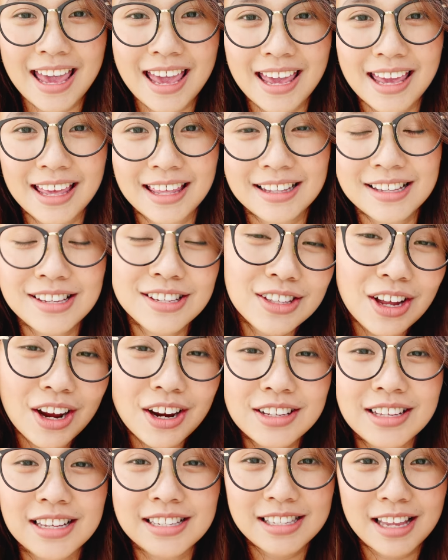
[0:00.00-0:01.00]
and
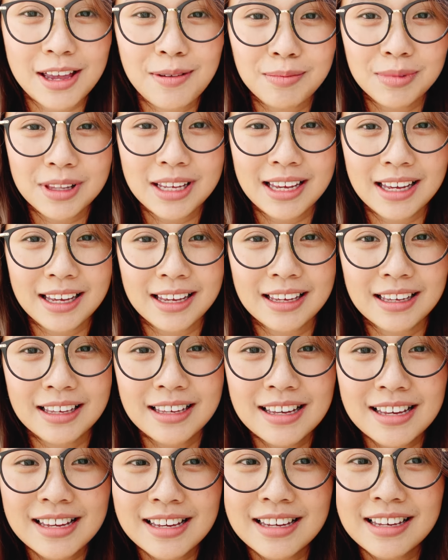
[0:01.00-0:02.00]
start assembling
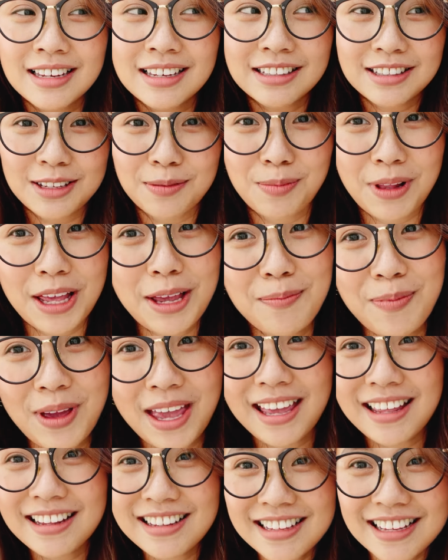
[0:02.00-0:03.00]
the
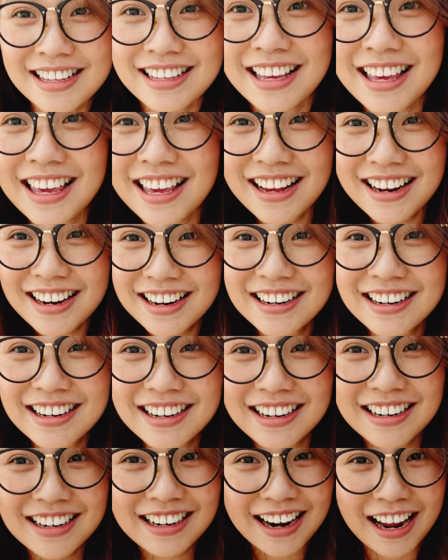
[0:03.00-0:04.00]
playpen
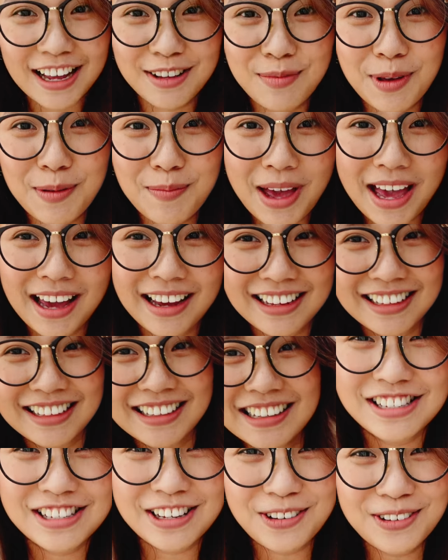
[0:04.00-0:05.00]
here at my back.
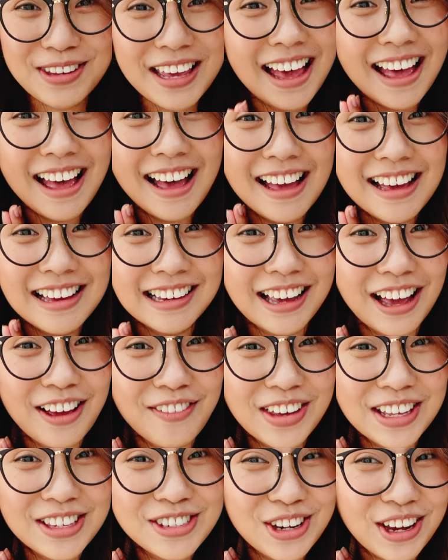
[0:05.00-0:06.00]
So yeah,
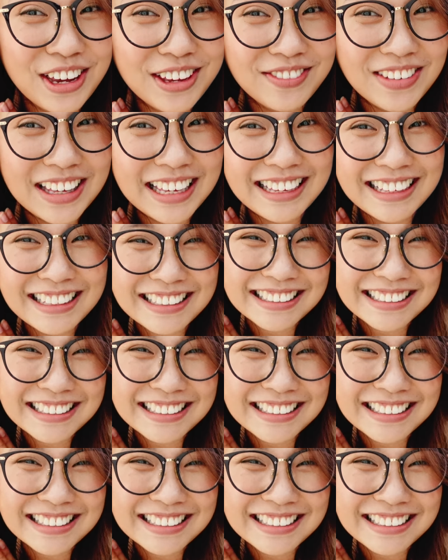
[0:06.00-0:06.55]
come and join me.